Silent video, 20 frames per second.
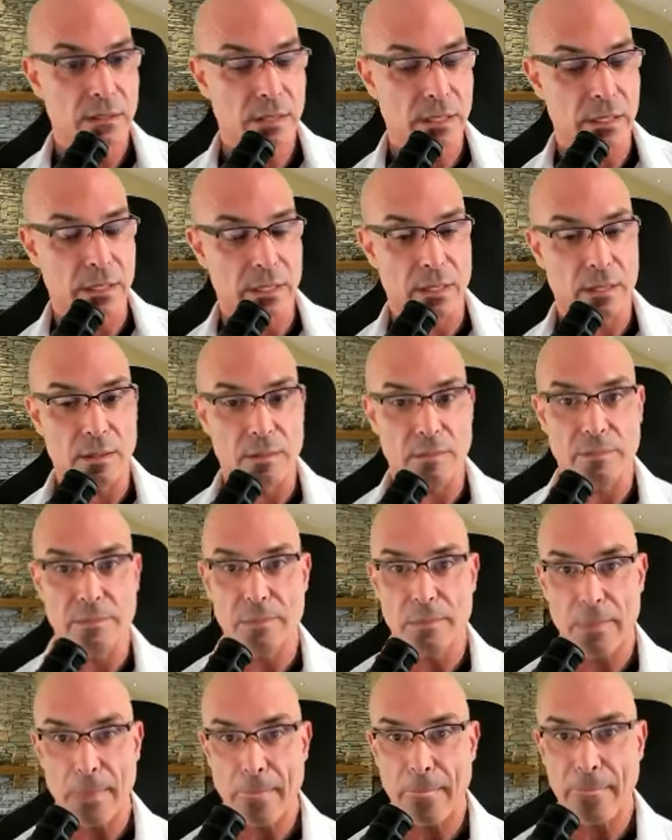Um,
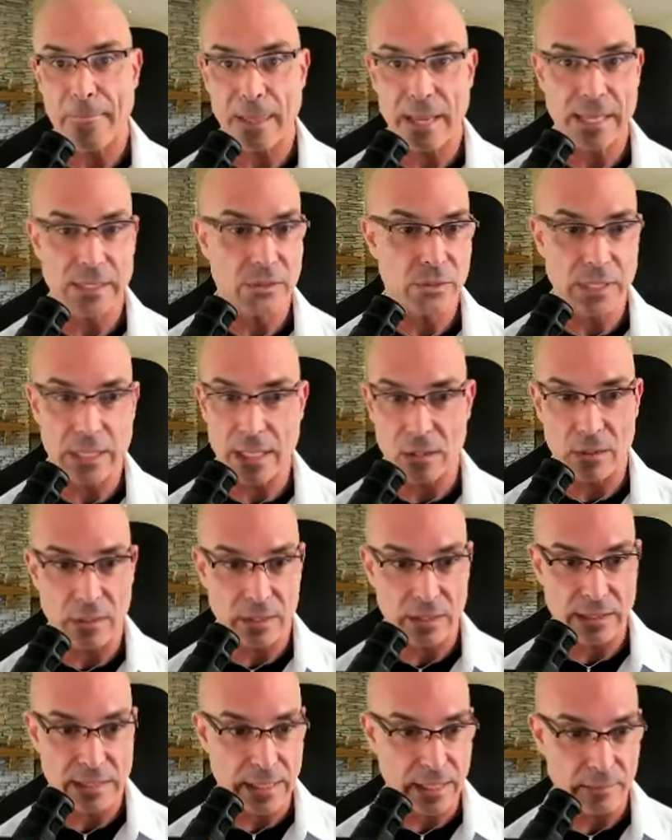I do that all
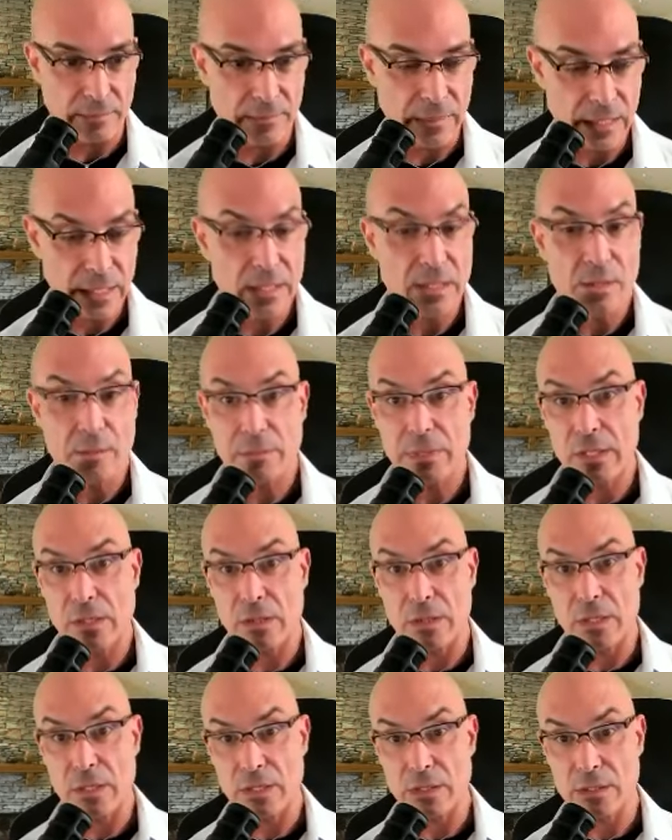the time
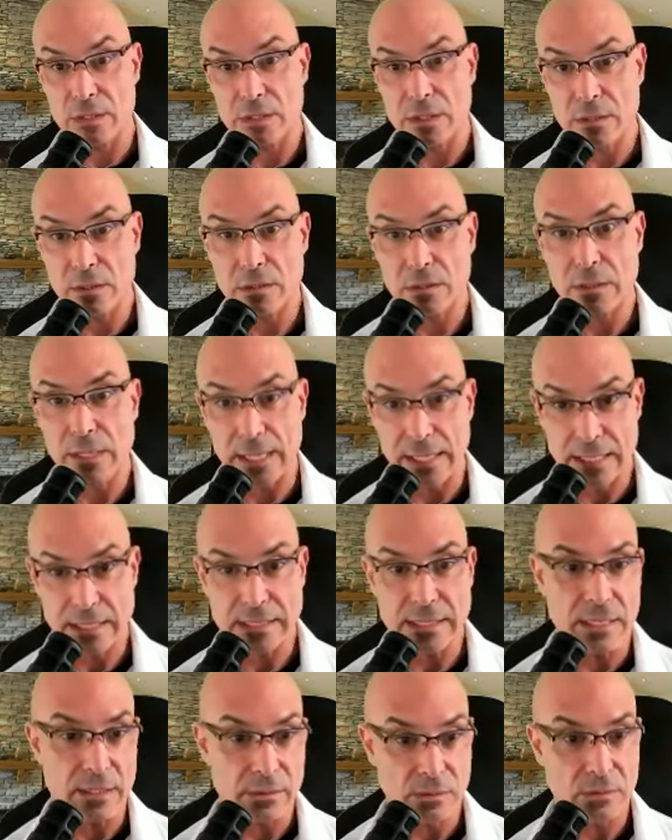because, like I
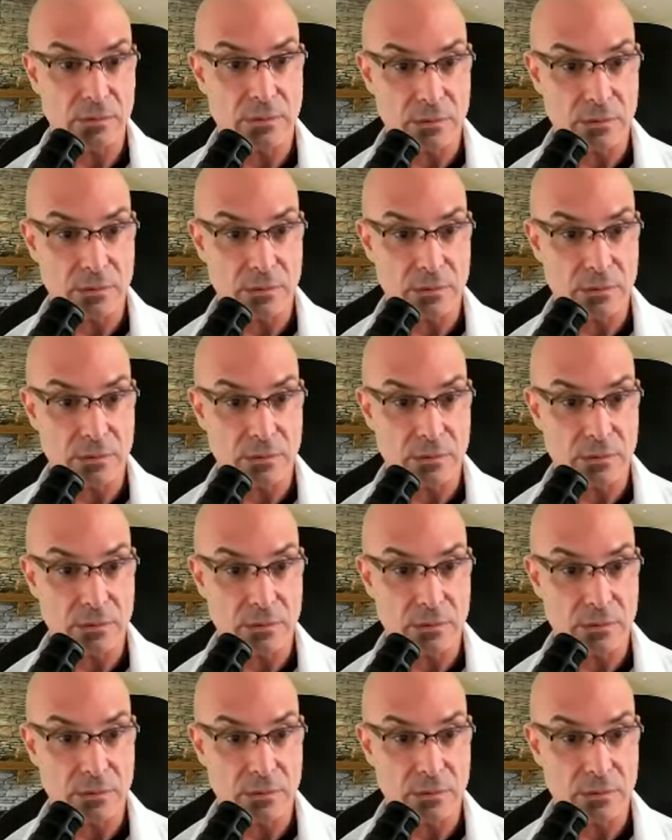said,